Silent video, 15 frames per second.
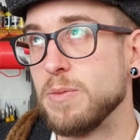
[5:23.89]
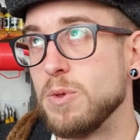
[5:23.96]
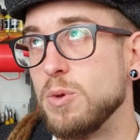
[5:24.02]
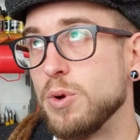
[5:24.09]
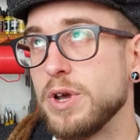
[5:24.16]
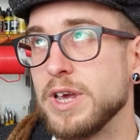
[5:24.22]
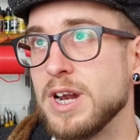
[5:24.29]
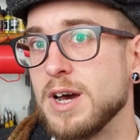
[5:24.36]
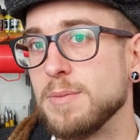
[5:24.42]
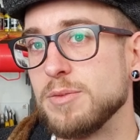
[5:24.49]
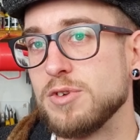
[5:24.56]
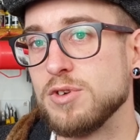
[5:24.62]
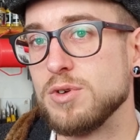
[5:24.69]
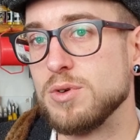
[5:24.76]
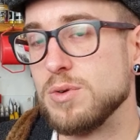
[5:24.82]
looking up
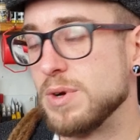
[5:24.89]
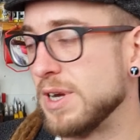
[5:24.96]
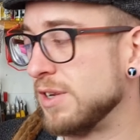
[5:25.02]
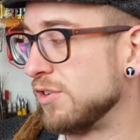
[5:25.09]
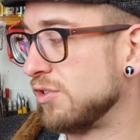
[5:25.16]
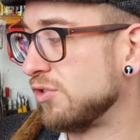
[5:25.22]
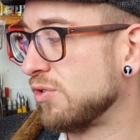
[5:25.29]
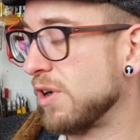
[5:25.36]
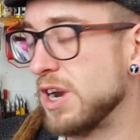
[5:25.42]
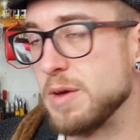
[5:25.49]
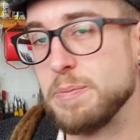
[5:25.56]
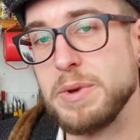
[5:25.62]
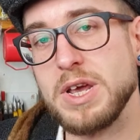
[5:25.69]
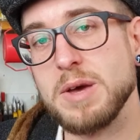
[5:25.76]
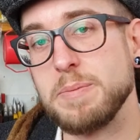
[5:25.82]
to and trying to
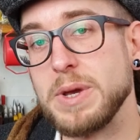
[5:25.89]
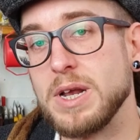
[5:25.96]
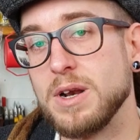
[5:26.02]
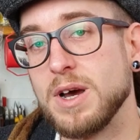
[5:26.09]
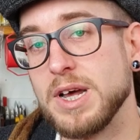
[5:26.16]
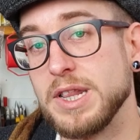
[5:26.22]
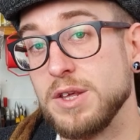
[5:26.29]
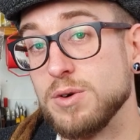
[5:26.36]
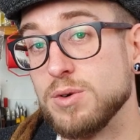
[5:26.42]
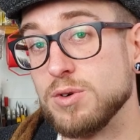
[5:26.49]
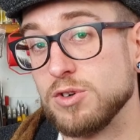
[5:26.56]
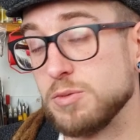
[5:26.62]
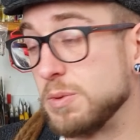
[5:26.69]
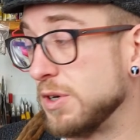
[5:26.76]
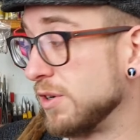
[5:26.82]
be a bit like the
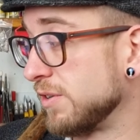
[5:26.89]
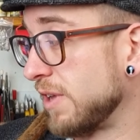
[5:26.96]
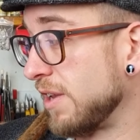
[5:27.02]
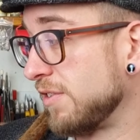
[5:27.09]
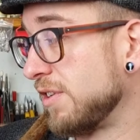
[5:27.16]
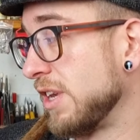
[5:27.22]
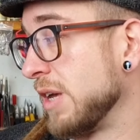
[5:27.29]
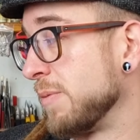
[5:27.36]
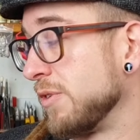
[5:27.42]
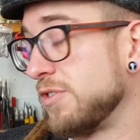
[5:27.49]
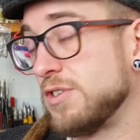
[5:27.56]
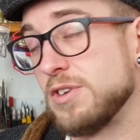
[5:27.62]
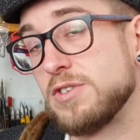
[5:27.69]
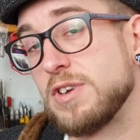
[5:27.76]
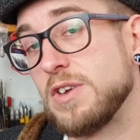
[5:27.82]
orcs because they see them as
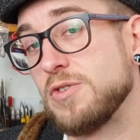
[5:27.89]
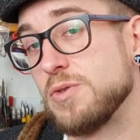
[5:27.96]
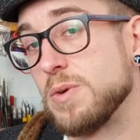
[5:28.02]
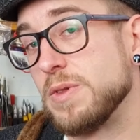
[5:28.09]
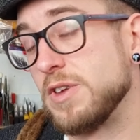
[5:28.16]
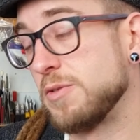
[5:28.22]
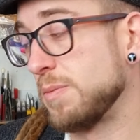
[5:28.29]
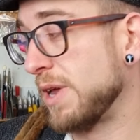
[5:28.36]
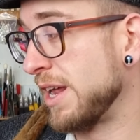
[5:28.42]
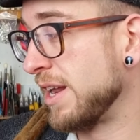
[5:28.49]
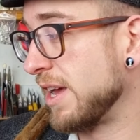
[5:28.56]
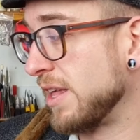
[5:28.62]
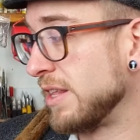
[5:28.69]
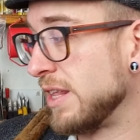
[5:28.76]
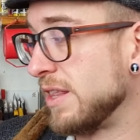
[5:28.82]
successful on this
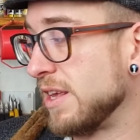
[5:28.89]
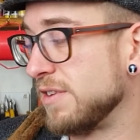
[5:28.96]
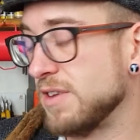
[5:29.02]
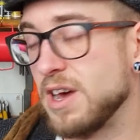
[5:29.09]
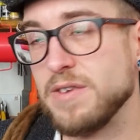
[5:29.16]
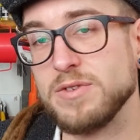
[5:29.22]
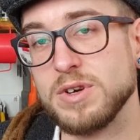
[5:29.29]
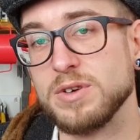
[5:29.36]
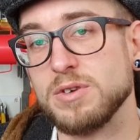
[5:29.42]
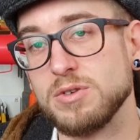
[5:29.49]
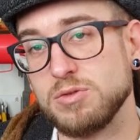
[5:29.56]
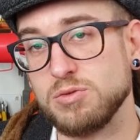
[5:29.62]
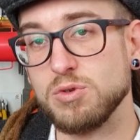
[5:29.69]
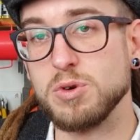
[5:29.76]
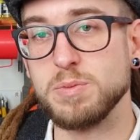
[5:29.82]
planet, and then there's other
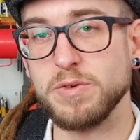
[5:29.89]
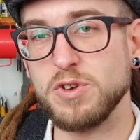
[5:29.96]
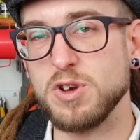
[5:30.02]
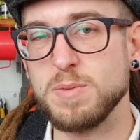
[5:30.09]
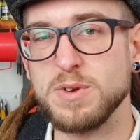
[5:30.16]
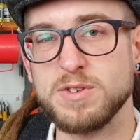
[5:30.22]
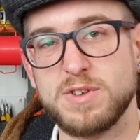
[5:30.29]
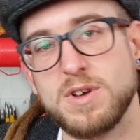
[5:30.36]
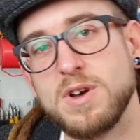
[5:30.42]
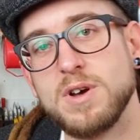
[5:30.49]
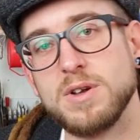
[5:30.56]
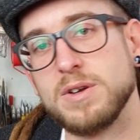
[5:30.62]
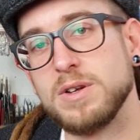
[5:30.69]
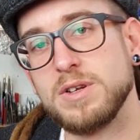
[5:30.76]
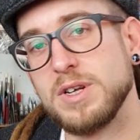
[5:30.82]
group of humans that
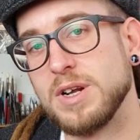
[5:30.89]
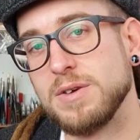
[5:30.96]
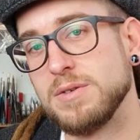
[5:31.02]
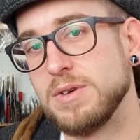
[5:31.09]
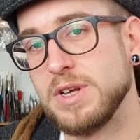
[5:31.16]
aren't, you know,